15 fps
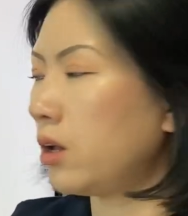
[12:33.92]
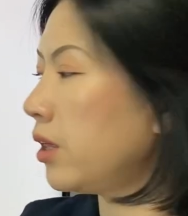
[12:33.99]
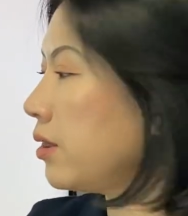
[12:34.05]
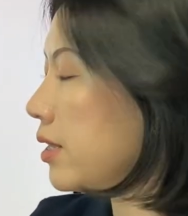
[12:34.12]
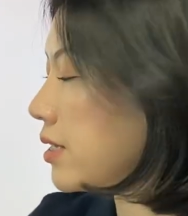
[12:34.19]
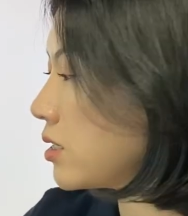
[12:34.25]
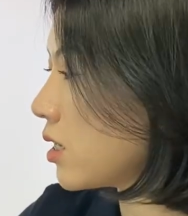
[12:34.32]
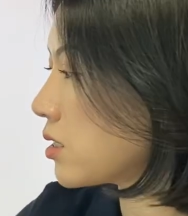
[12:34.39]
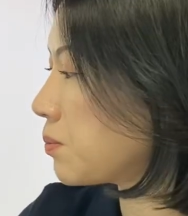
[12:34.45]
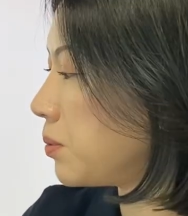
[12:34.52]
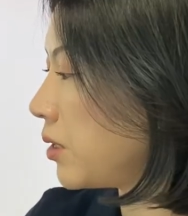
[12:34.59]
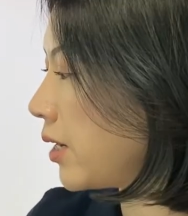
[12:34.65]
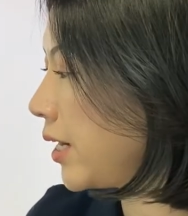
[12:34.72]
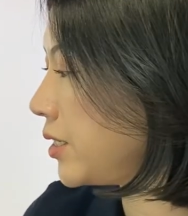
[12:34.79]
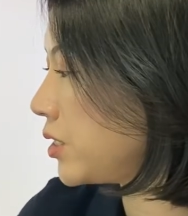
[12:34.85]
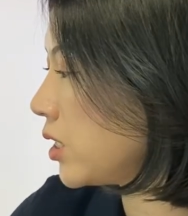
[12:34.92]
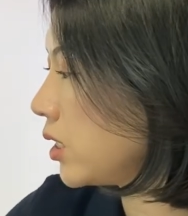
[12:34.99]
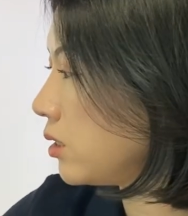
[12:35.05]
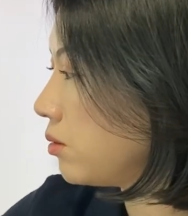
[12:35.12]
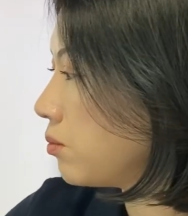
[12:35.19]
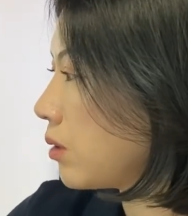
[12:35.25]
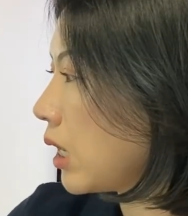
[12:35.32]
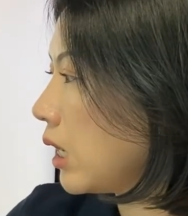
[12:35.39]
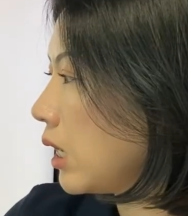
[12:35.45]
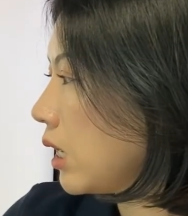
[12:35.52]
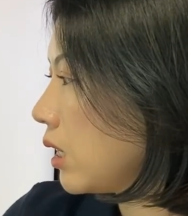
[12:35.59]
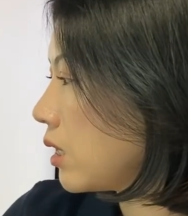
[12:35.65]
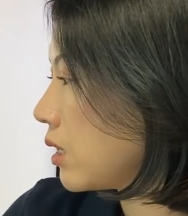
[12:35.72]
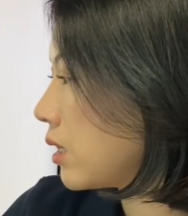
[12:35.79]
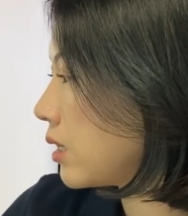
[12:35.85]
this explanation,
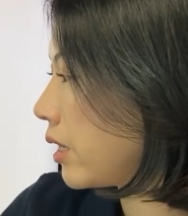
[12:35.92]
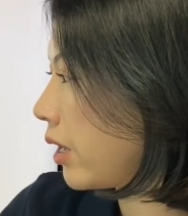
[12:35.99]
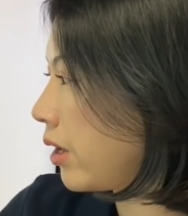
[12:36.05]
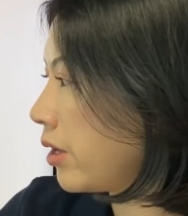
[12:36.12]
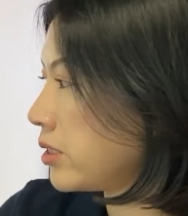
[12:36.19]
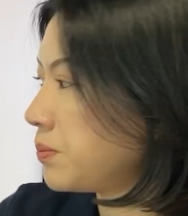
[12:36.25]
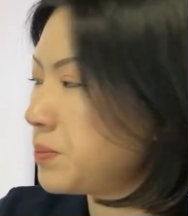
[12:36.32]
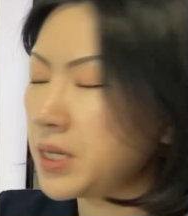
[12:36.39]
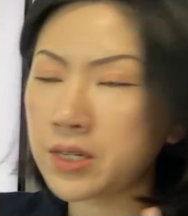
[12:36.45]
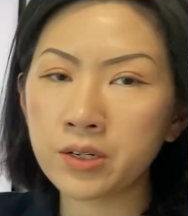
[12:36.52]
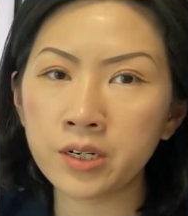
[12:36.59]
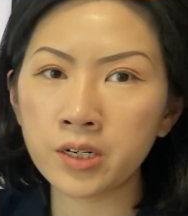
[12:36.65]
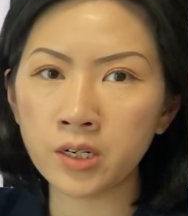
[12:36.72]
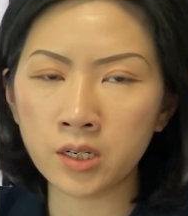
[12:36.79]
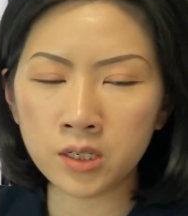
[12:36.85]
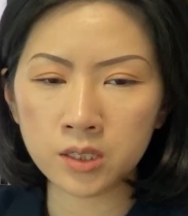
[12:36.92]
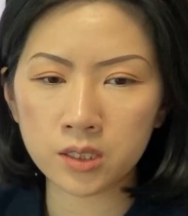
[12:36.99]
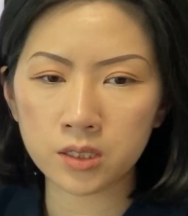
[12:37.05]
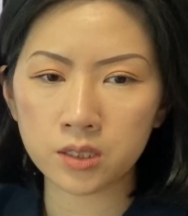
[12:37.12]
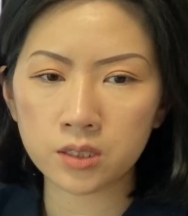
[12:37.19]
the speaker